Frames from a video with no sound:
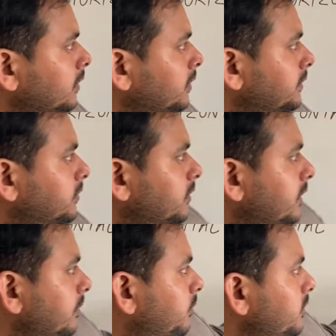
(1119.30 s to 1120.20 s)
So
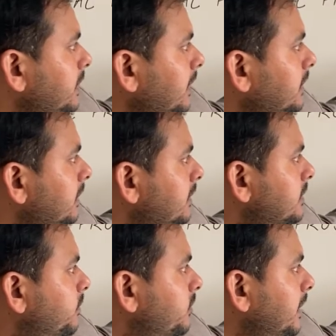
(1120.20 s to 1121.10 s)
the projectile is
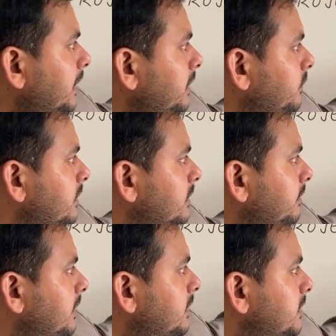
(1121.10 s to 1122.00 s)
projected with some
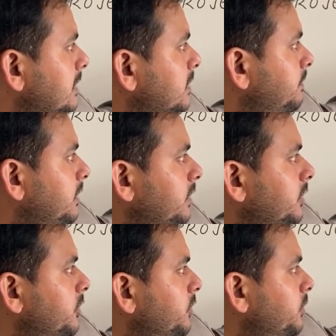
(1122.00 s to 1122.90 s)
initial speed
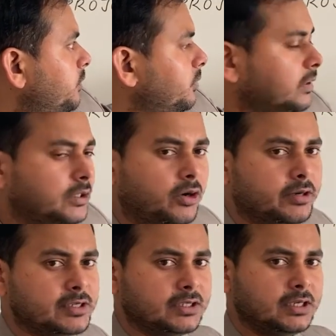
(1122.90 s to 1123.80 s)
u in the
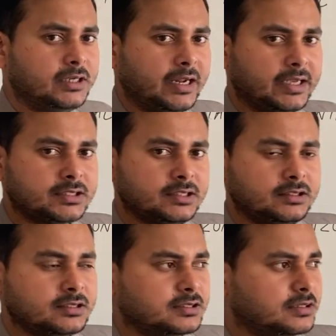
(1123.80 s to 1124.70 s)
horizontal direction. The
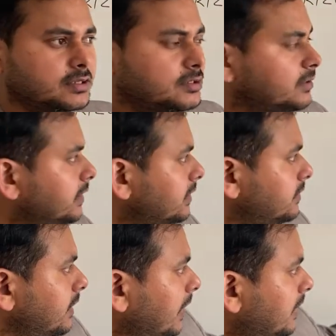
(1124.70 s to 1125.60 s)
stairs
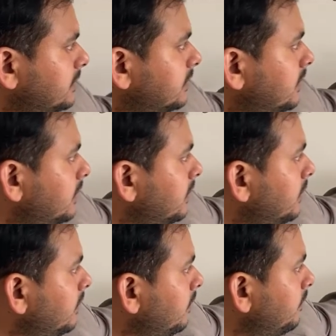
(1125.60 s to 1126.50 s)
has
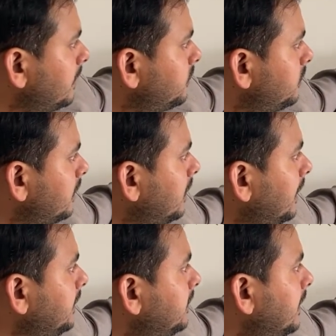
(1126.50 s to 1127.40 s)
particular
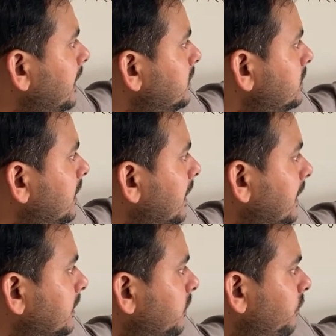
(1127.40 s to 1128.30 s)
height h
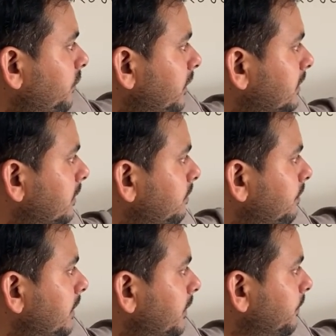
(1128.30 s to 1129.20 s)
and width
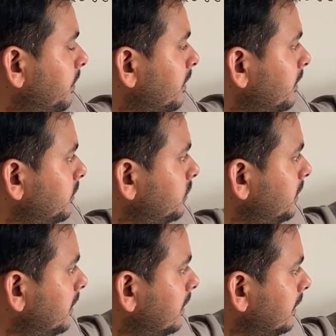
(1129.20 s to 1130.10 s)
b. So
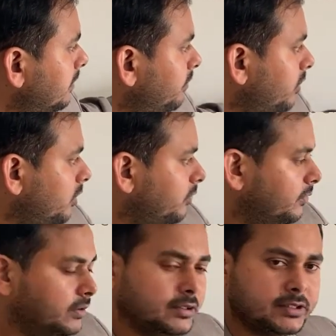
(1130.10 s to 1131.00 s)
there are number of
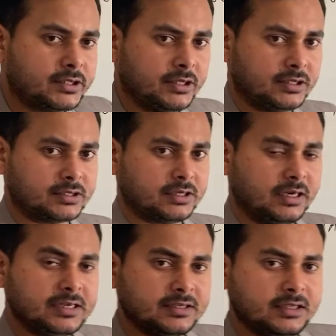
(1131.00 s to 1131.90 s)
stairs.
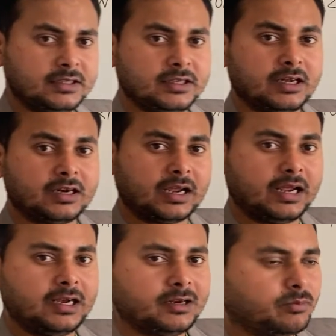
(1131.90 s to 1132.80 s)
Let's say there are
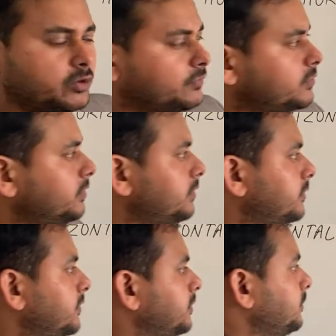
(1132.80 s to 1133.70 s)
n number of
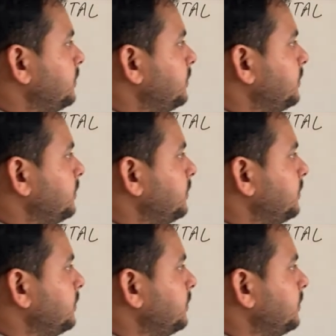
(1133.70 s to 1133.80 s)
stairs.